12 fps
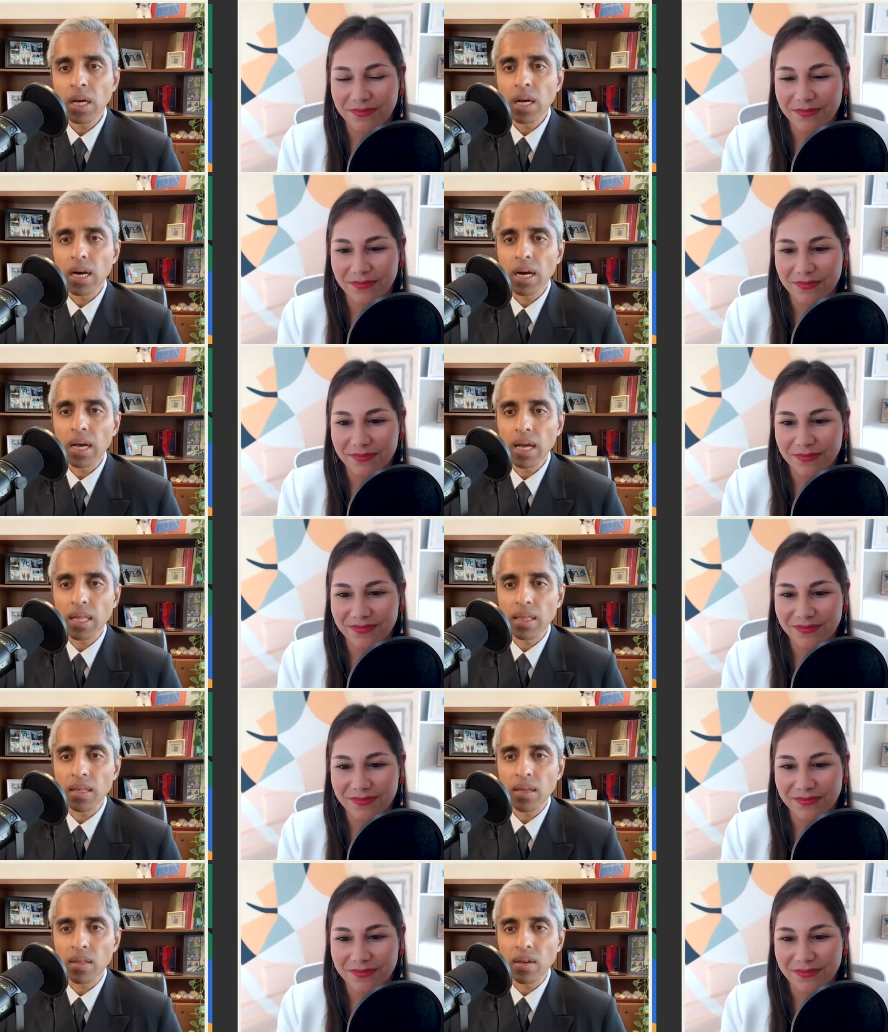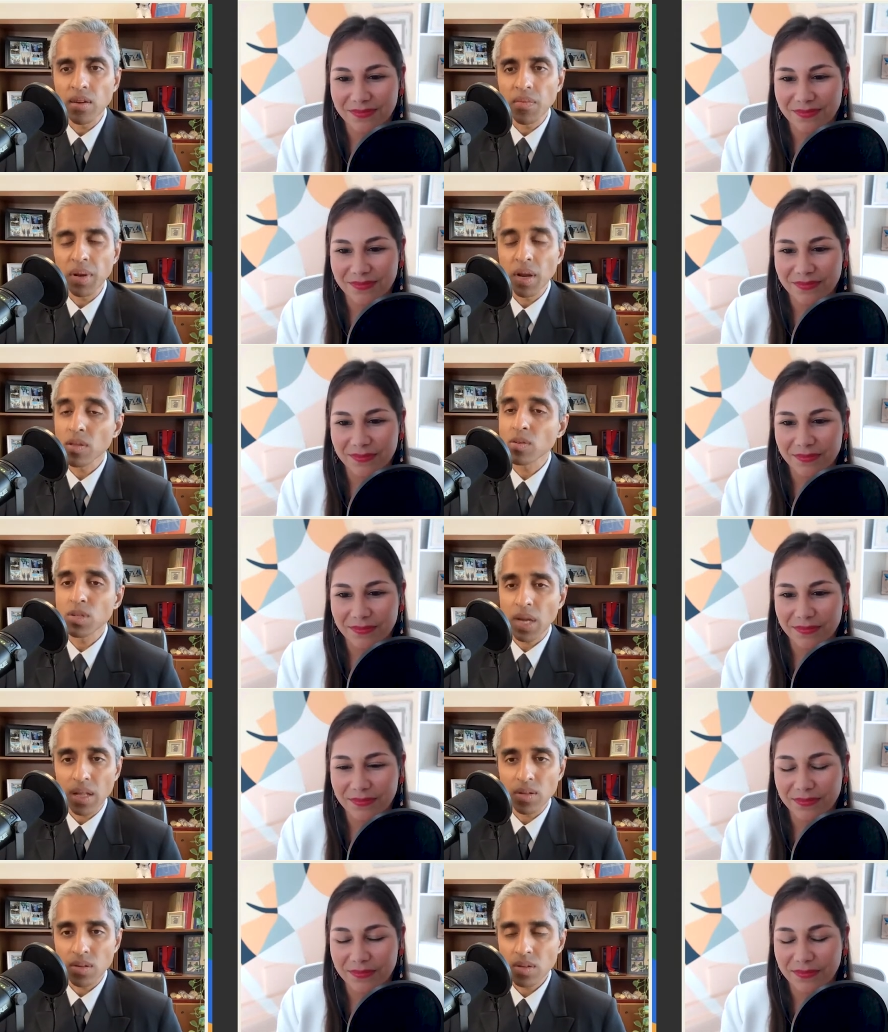Speaker 1: Uh, and there have been other
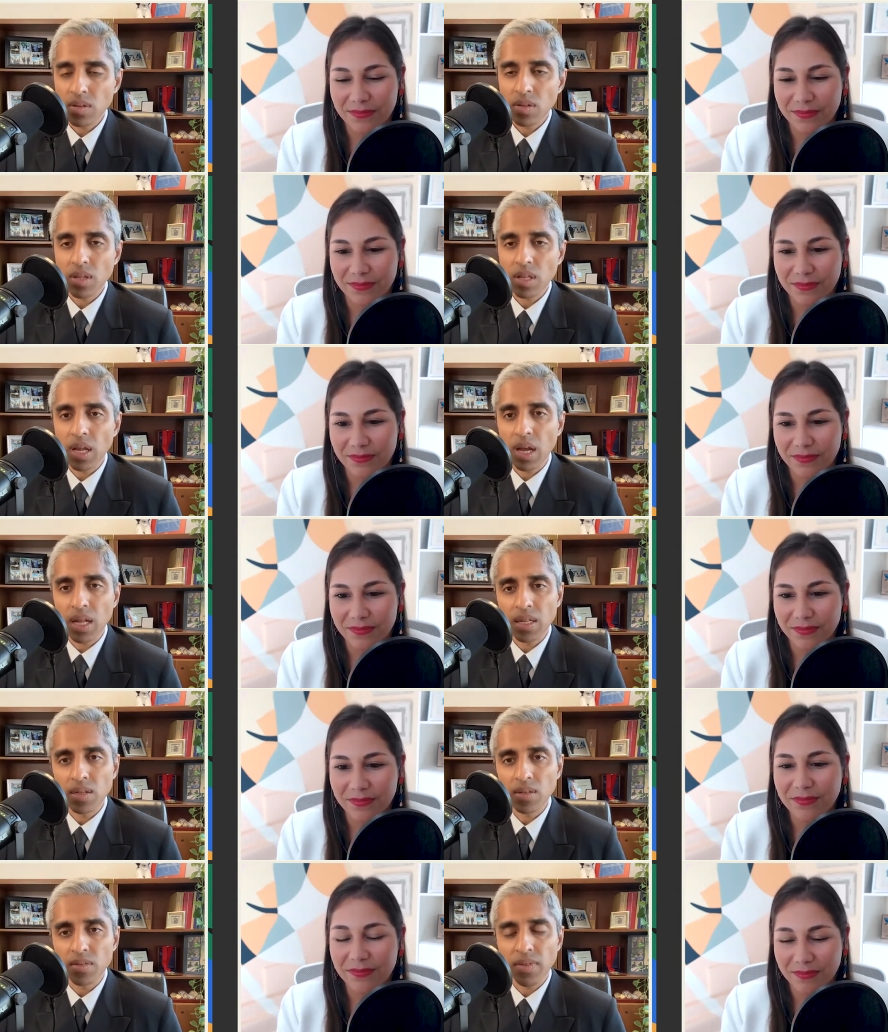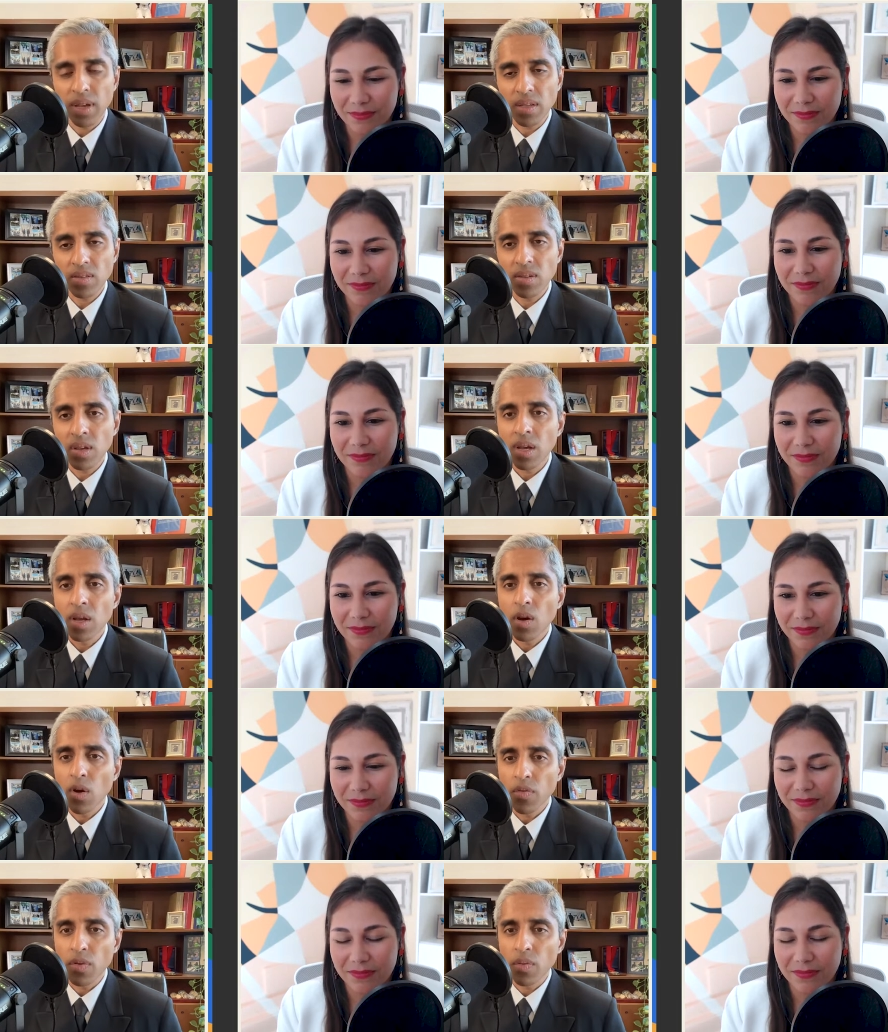challenges that the island has faced
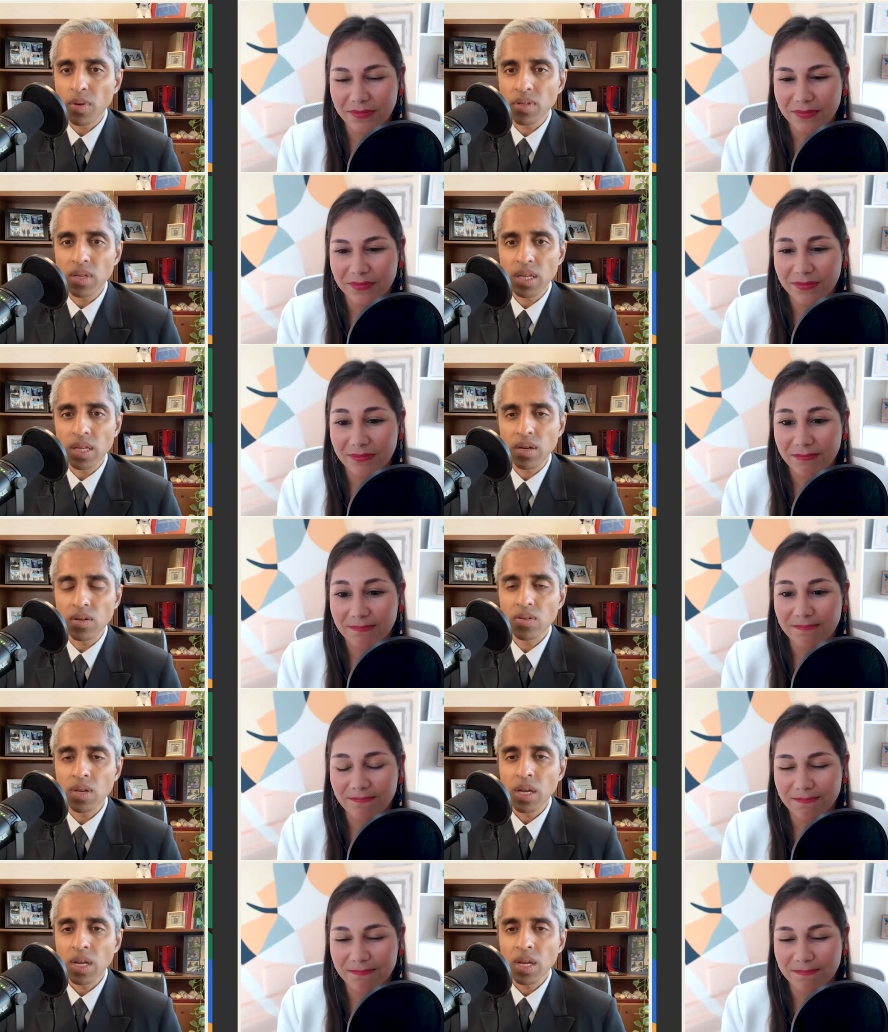over recent years.